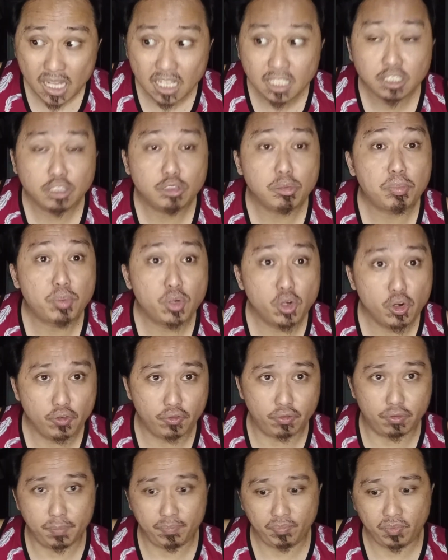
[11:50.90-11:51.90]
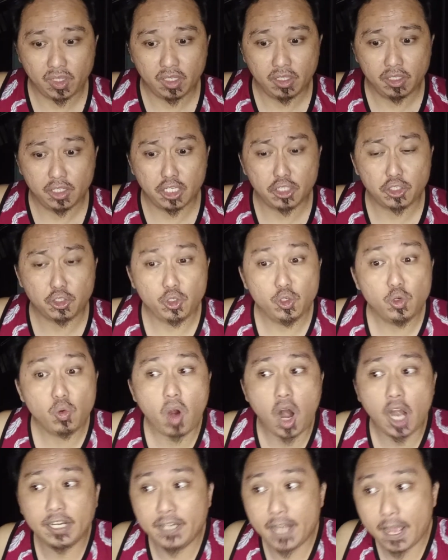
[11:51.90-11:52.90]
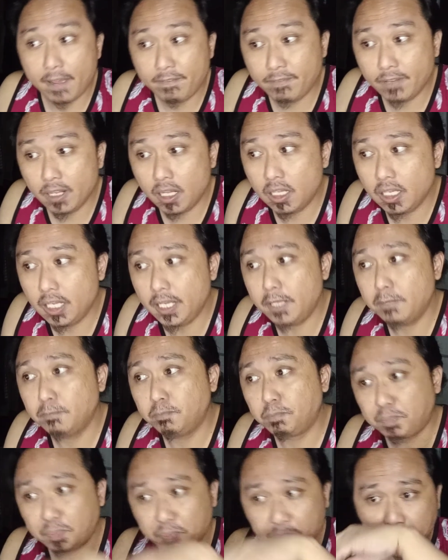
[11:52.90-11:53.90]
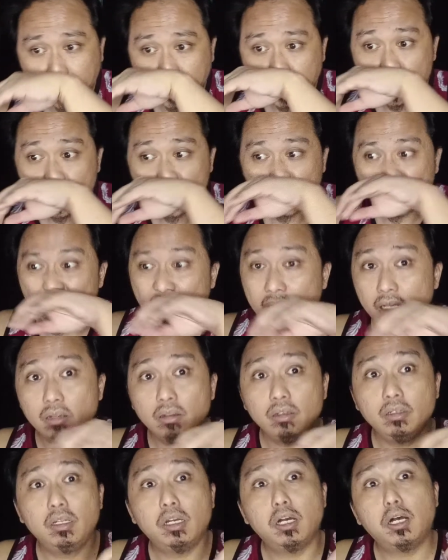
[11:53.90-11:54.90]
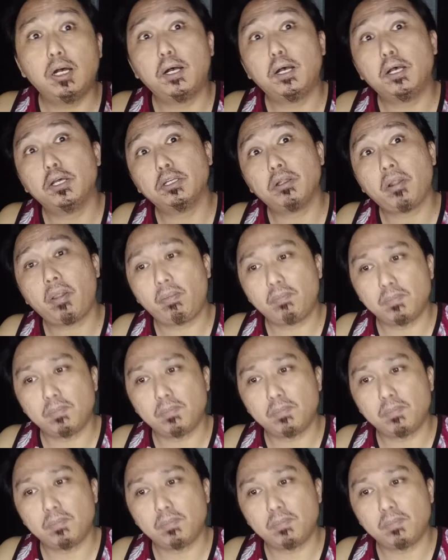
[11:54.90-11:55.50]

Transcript: is to prove that you are definitely the